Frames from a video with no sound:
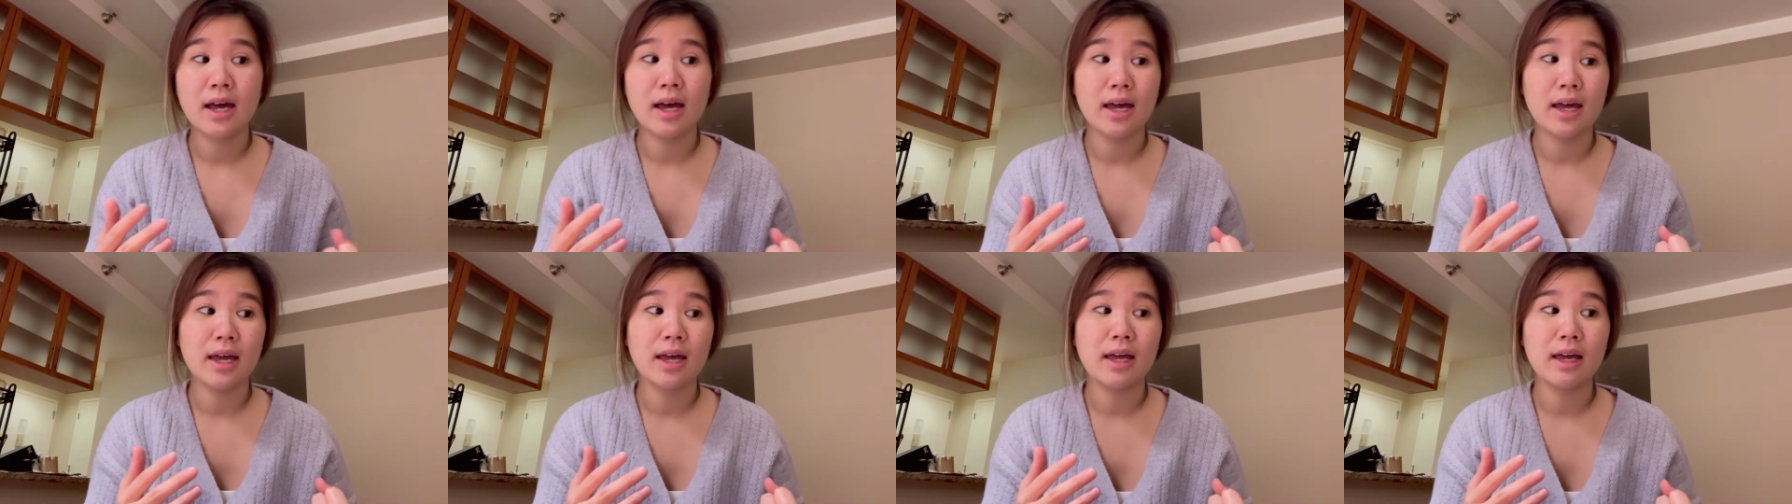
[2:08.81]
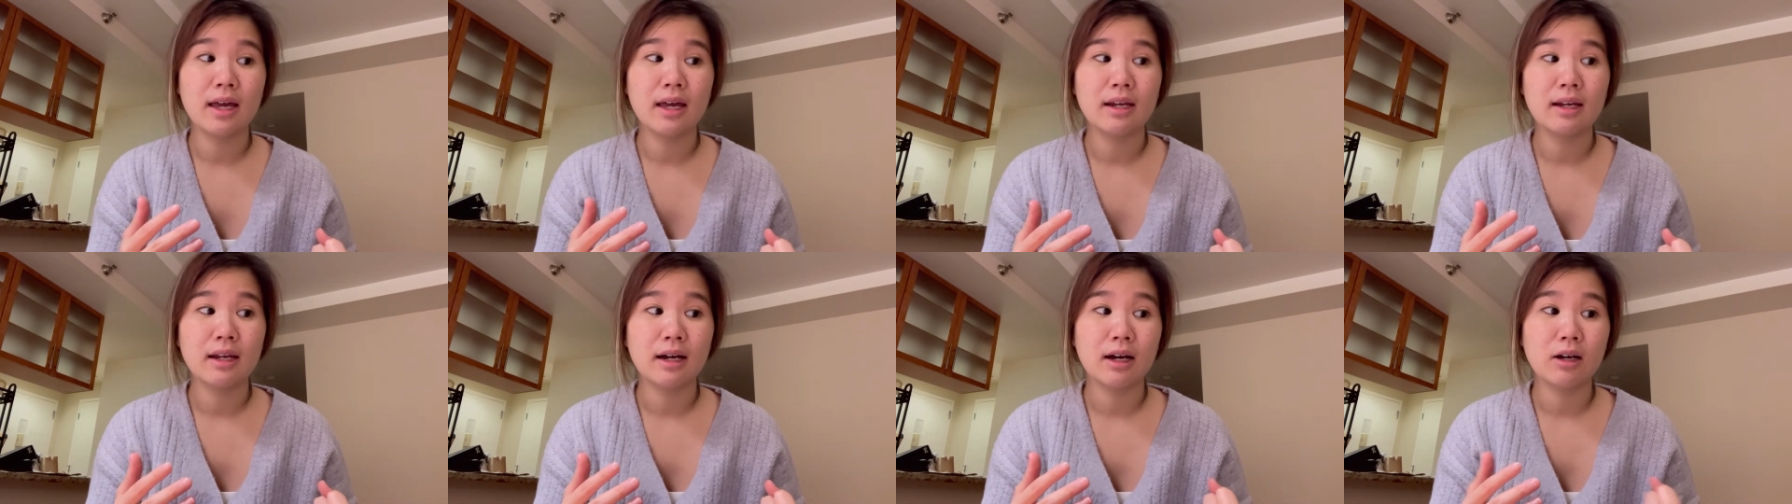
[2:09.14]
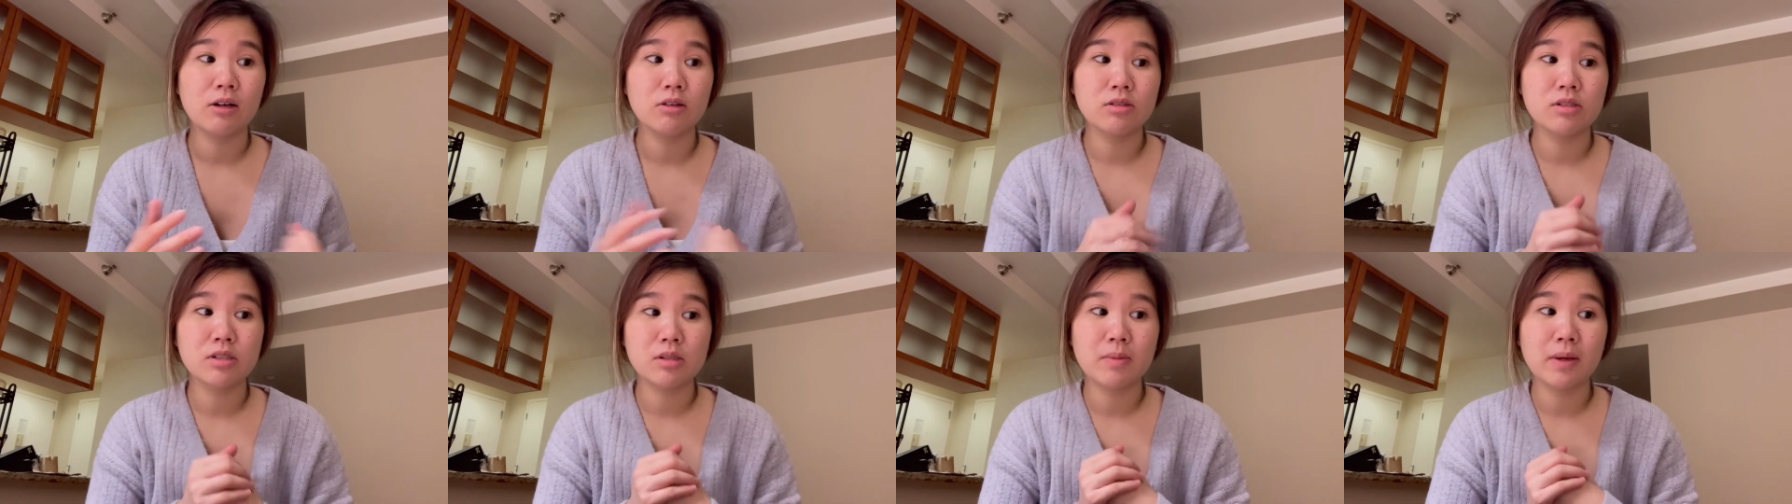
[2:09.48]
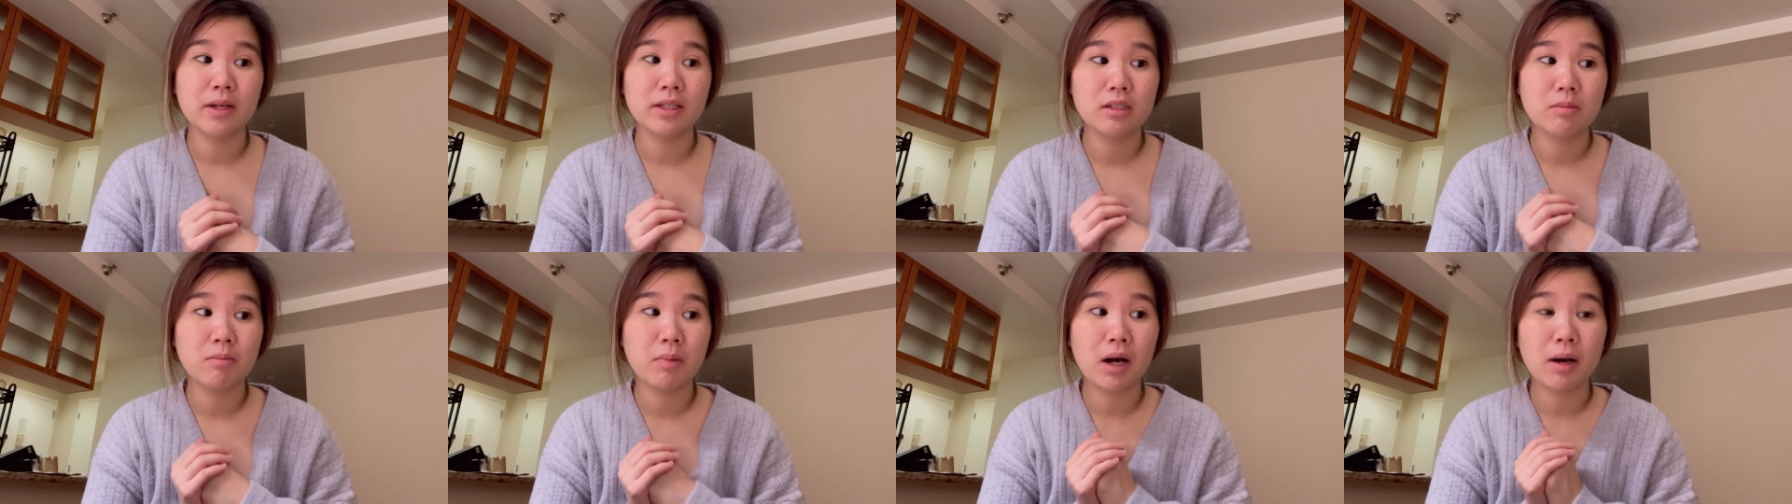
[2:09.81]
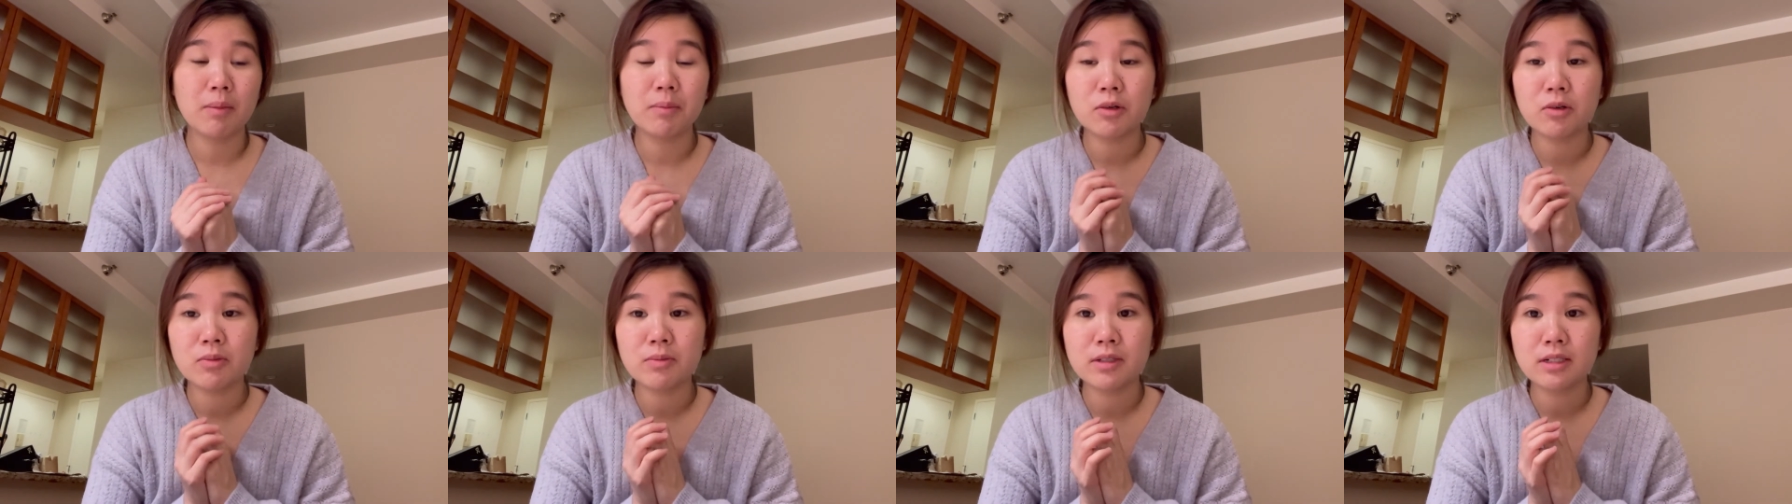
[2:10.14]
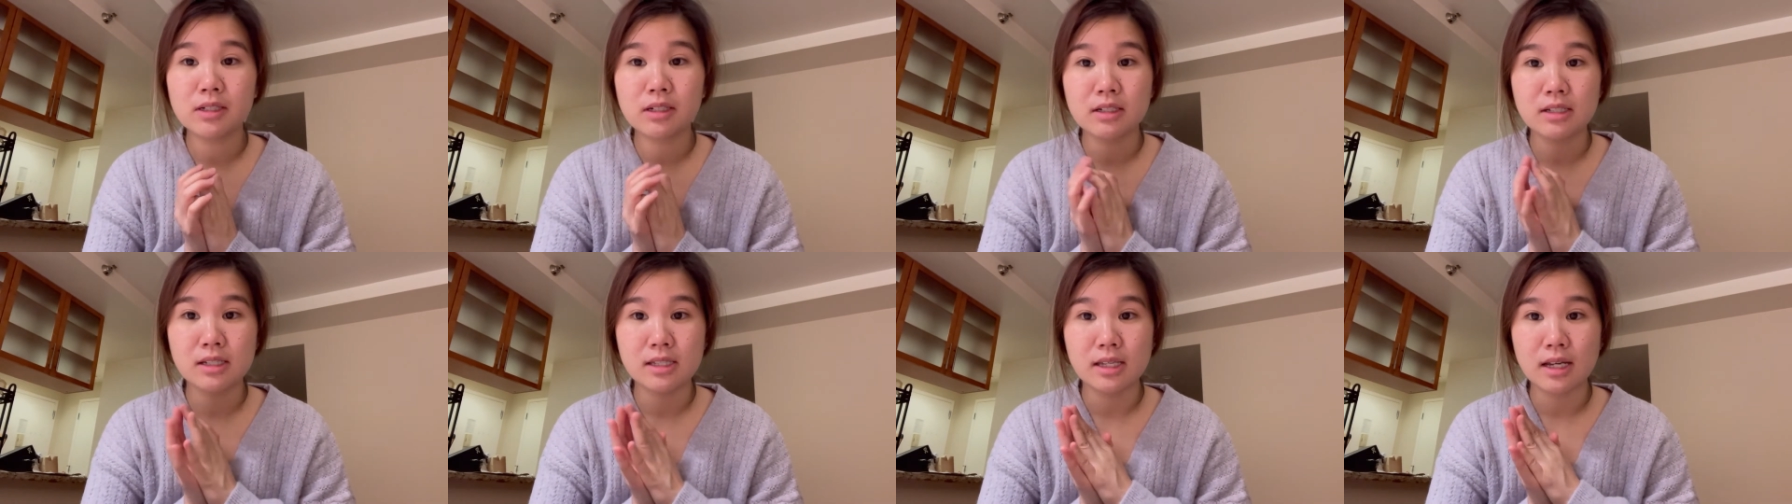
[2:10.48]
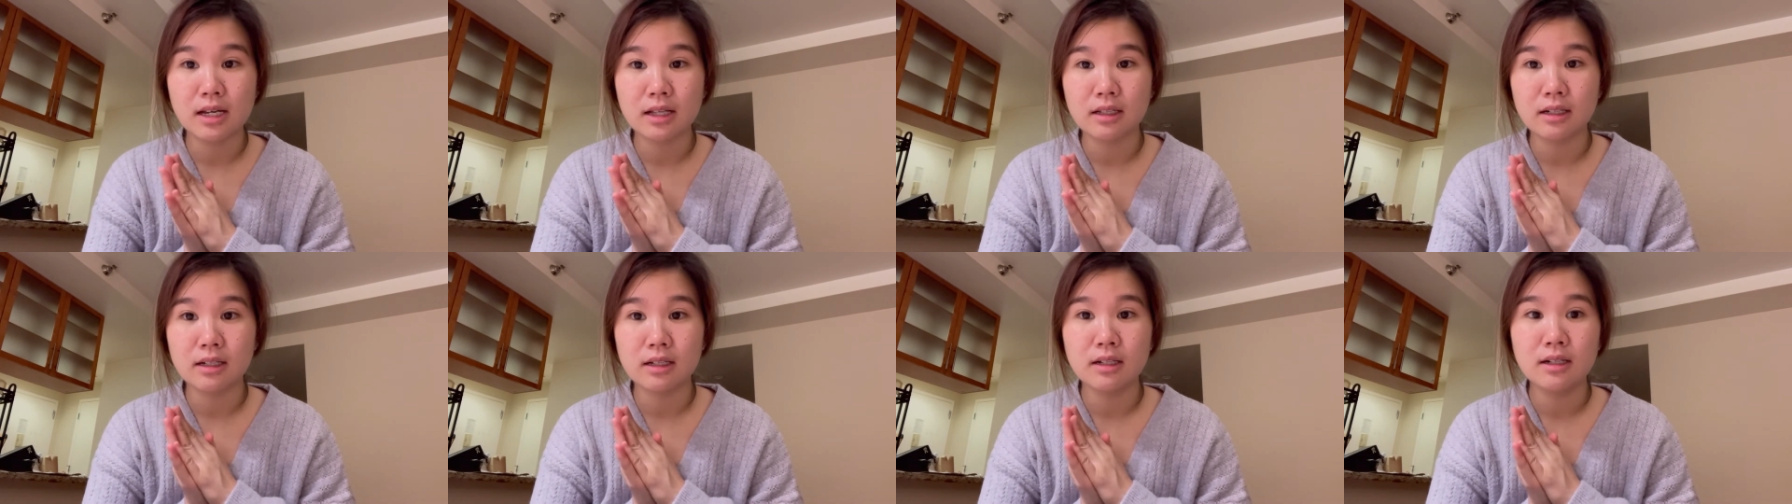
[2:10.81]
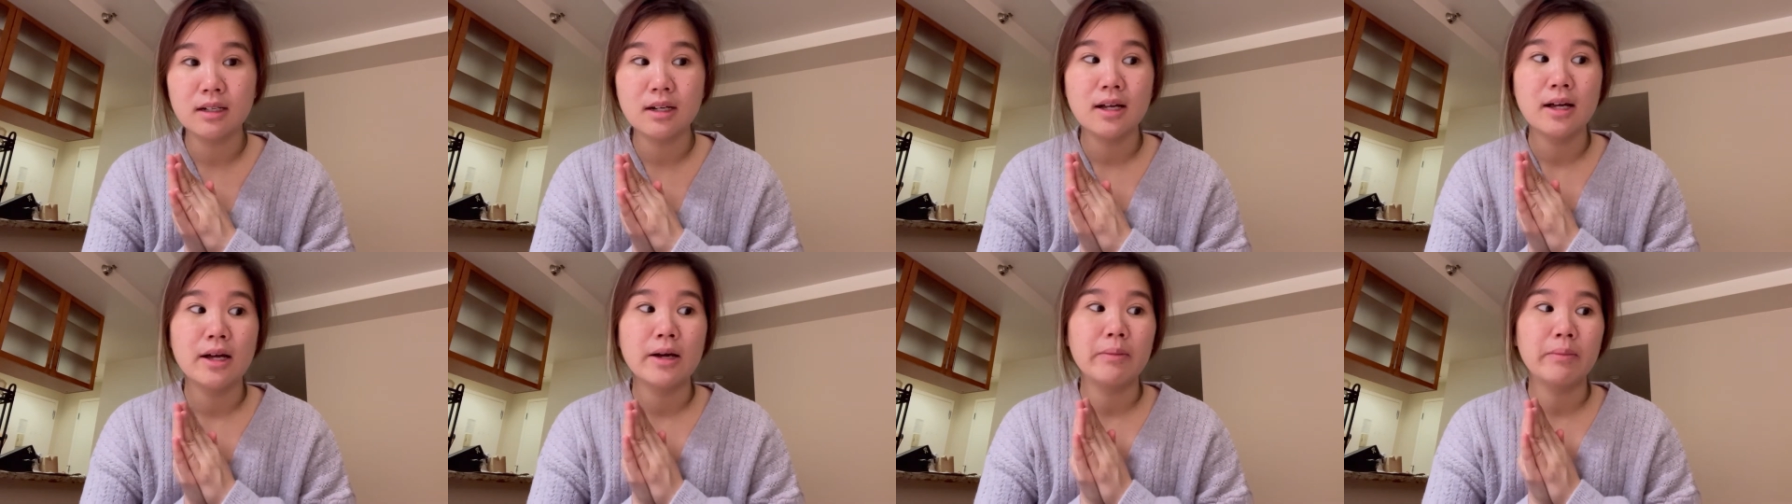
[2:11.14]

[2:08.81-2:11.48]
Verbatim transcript: and I was about to pop open Estella